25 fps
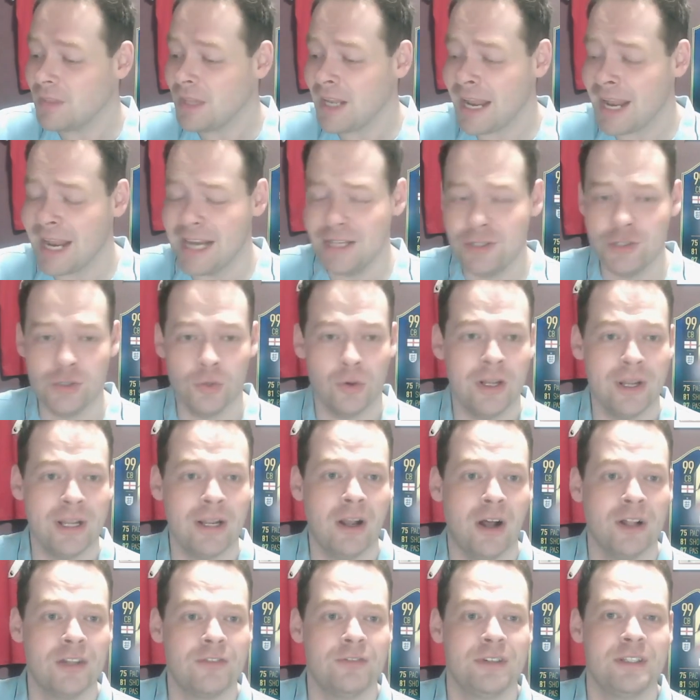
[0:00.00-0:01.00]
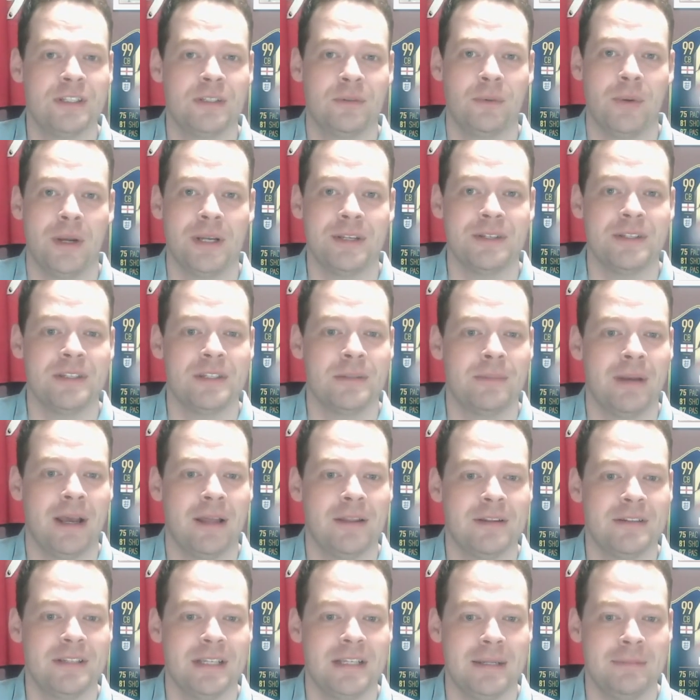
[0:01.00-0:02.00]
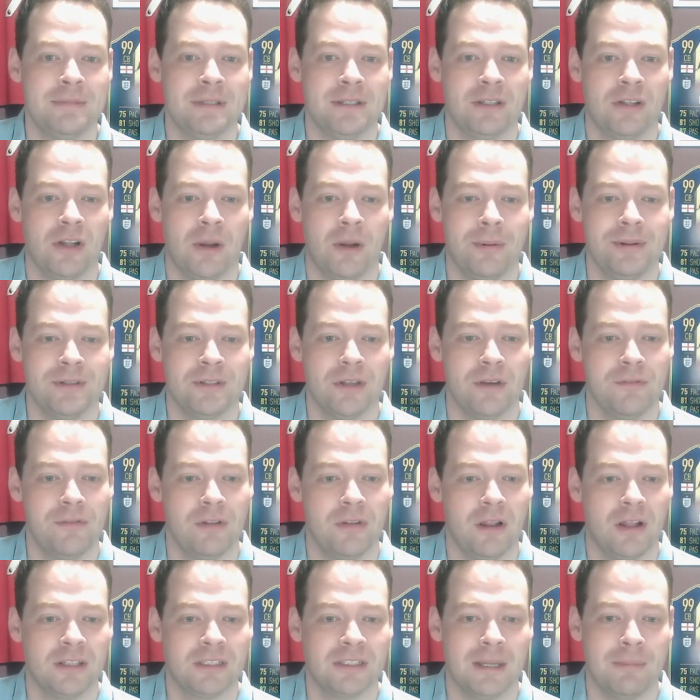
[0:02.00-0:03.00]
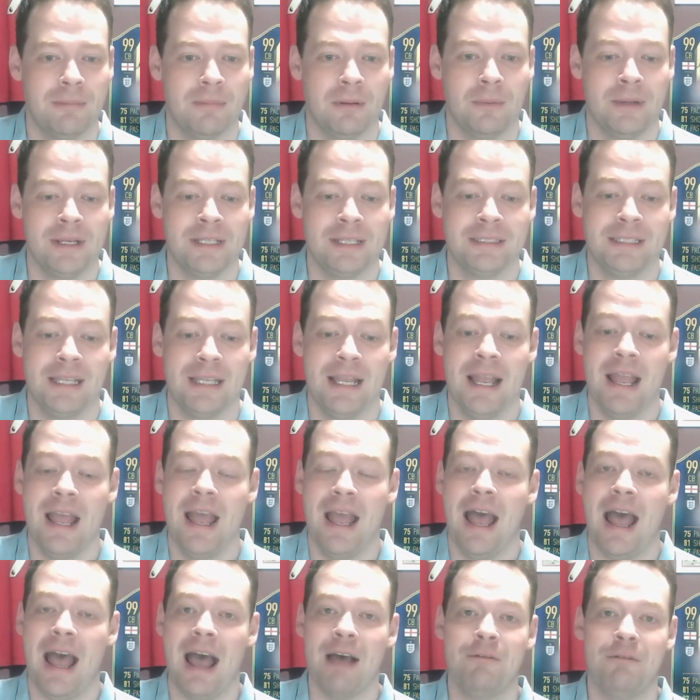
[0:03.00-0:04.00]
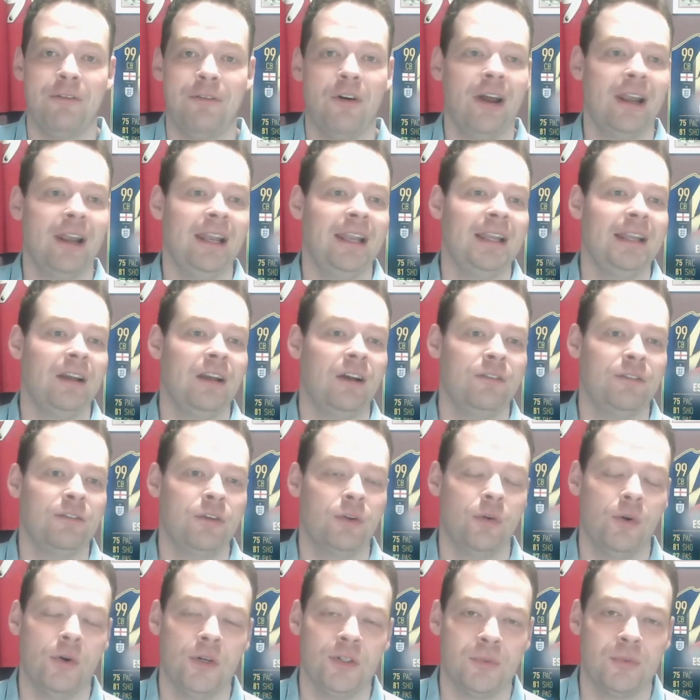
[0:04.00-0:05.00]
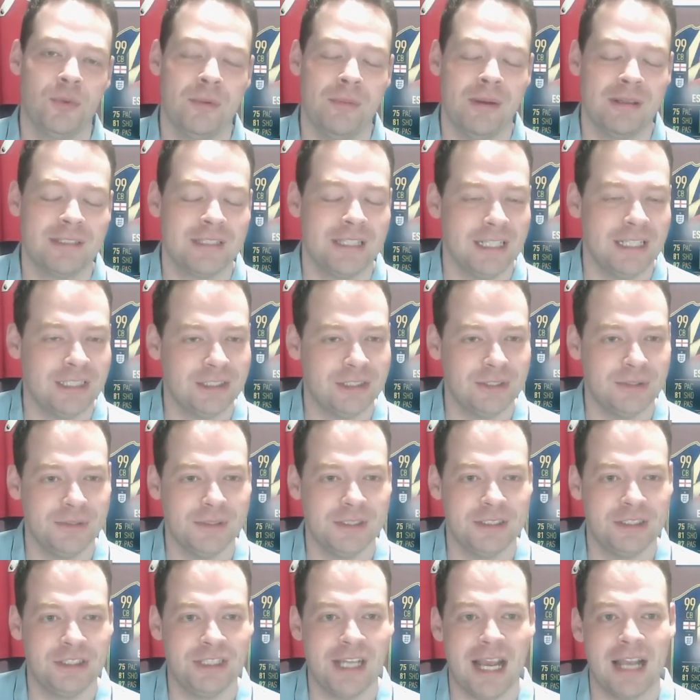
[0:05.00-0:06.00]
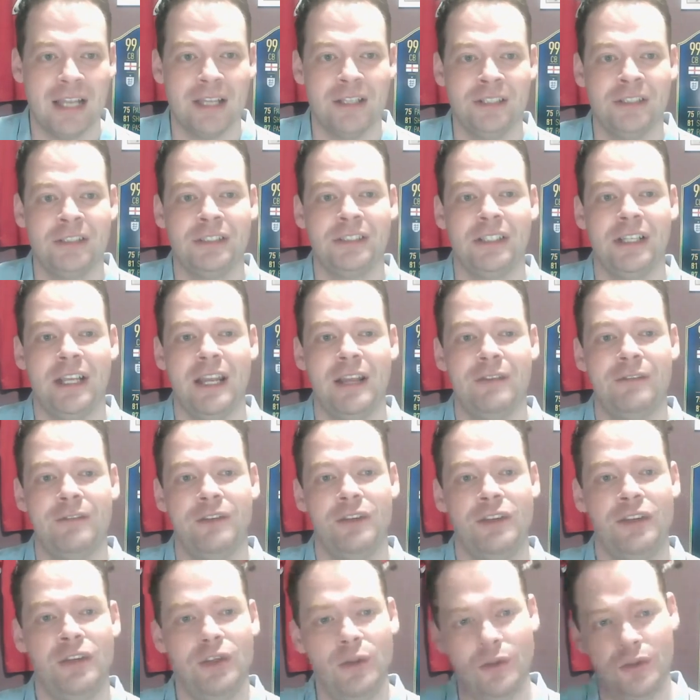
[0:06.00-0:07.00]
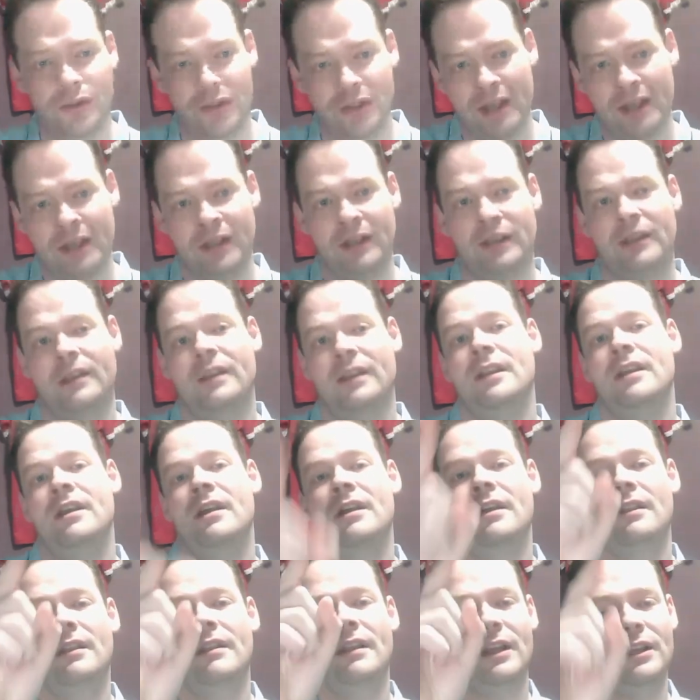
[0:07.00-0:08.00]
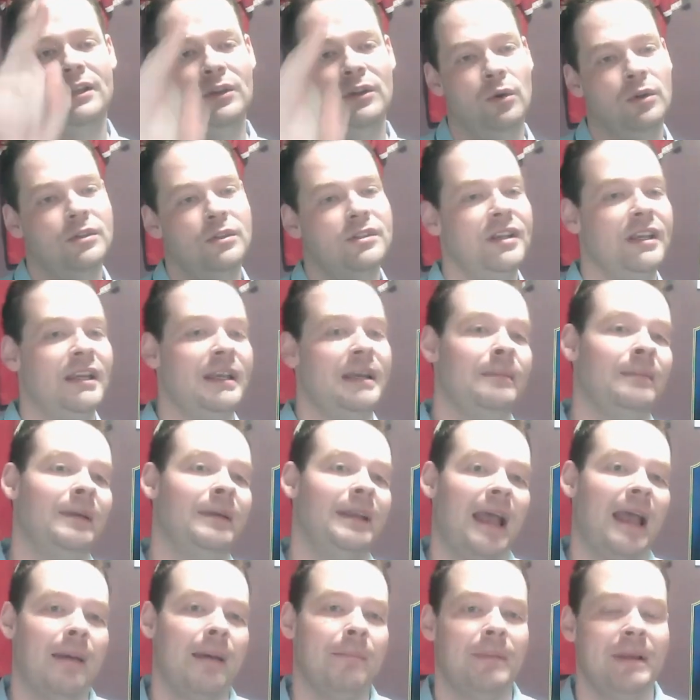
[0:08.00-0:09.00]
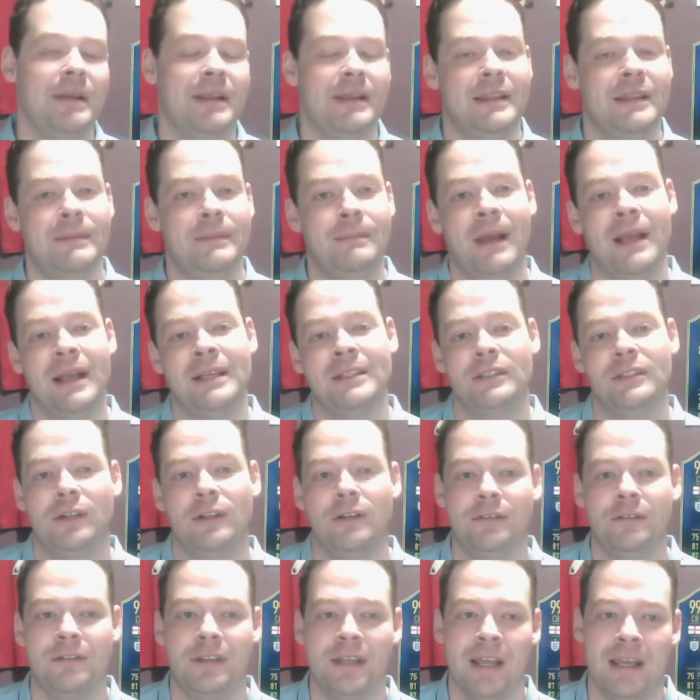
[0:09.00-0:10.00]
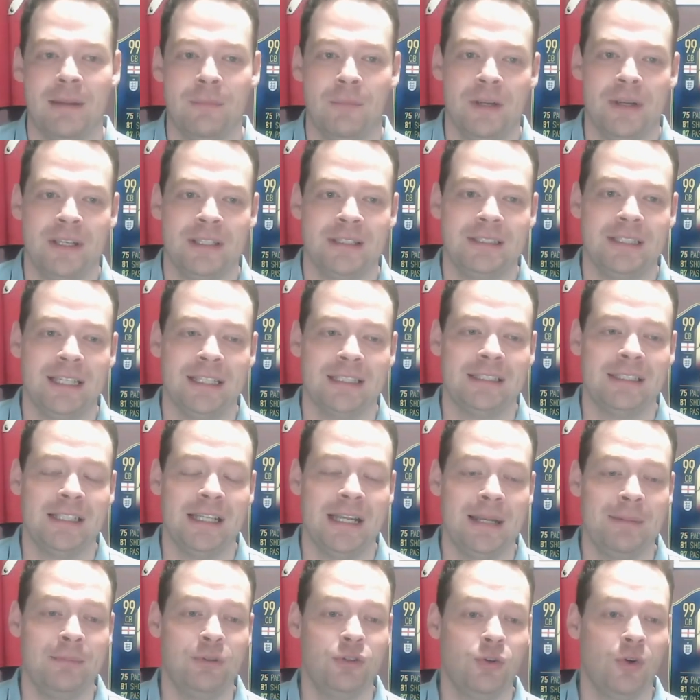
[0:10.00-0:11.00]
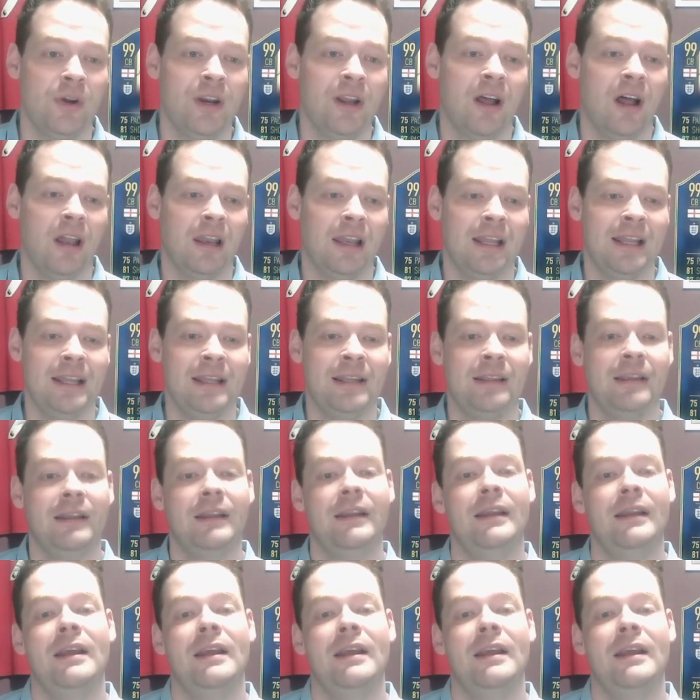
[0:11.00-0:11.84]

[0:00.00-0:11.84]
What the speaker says: enjoying answering some questions about the teams in the comments over the last couple of weeks. And finally, of course, we must issue the challenge. If you think that your team can beat the best of Game Week 6 team, join our league.